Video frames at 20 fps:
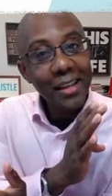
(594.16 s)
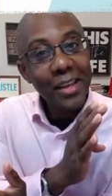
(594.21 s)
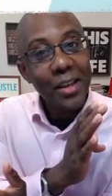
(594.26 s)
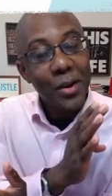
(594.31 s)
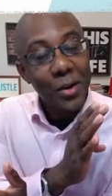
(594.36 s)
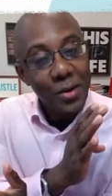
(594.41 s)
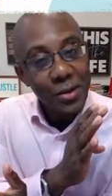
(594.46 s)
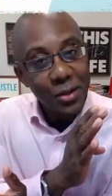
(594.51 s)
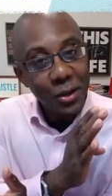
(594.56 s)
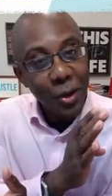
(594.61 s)

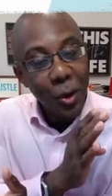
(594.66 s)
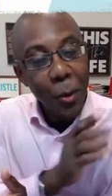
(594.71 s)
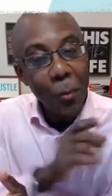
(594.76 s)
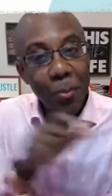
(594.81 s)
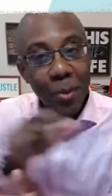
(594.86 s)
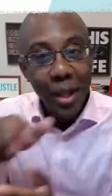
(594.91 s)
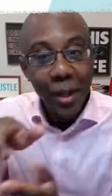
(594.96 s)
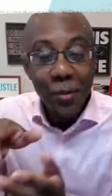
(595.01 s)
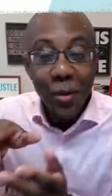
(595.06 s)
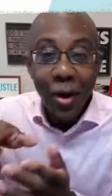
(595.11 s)
years ago
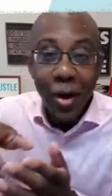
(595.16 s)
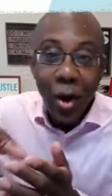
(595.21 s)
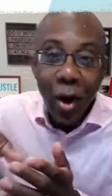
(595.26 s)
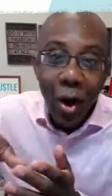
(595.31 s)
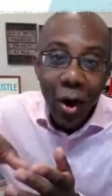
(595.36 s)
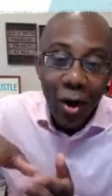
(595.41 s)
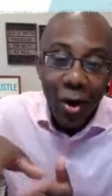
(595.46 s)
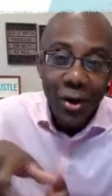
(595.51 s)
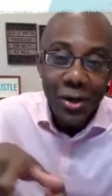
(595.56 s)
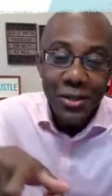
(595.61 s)
playing with
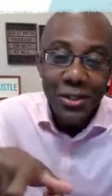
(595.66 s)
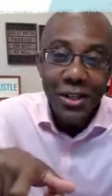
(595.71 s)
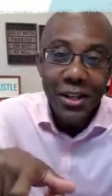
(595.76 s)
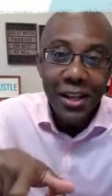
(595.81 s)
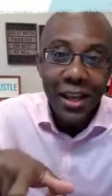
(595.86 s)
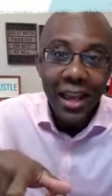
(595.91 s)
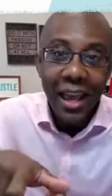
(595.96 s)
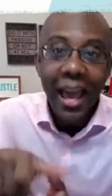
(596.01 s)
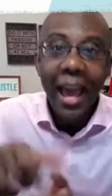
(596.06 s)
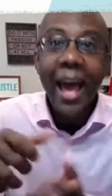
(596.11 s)
cars
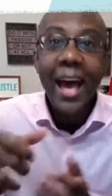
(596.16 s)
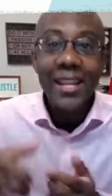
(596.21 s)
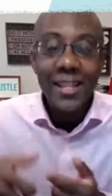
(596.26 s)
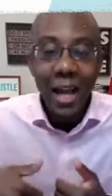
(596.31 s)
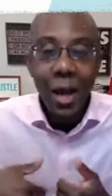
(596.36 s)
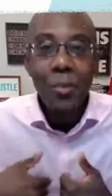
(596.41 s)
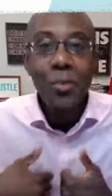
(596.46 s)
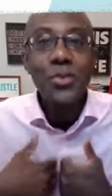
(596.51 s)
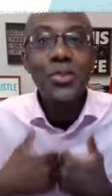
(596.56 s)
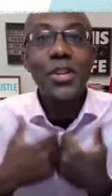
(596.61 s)

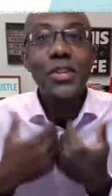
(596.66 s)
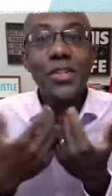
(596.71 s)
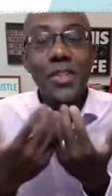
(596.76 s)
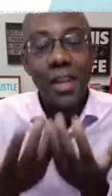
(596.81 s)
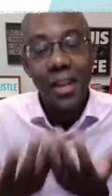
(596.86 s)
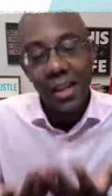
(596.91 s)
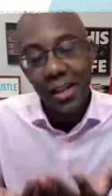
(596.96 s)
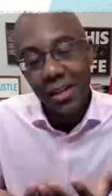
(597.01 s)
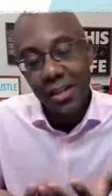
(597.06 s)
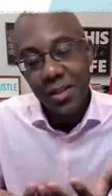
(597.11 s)
as I was
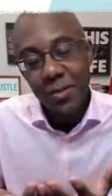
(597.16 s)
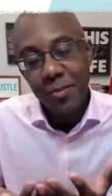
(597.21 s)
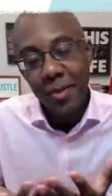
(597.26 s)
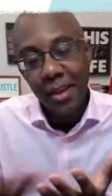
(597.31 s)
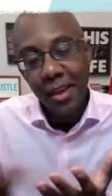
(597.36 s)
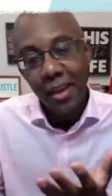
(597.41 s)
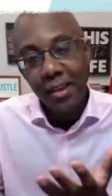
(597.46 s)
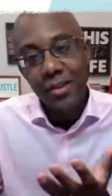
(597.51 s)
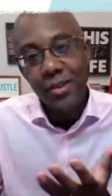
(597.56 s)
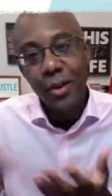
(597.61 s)
just getting into
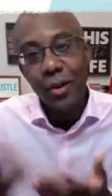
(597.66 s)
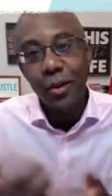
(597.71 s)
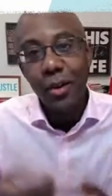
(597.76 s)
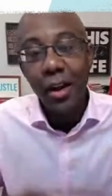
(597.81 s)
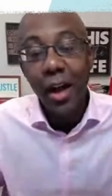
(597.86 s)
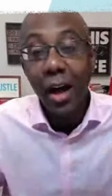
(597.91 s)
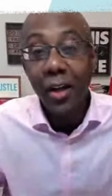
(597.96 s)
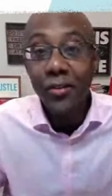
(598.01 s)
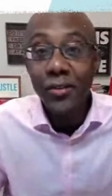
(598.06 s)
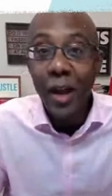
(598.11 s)
speaking. So
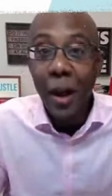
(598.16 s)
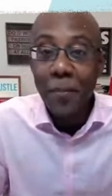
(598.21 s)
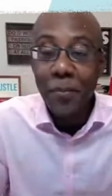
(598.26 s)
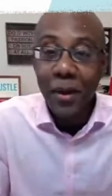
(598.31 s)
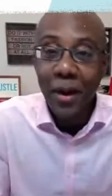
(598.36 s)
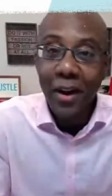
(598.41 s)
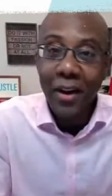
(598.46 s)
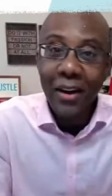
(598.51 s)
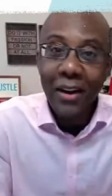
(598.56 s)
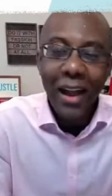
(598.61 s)
I'll stop
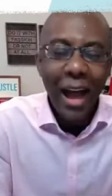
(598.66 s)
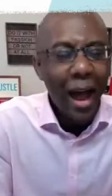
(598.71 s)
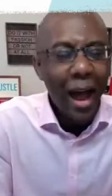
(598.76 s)
there.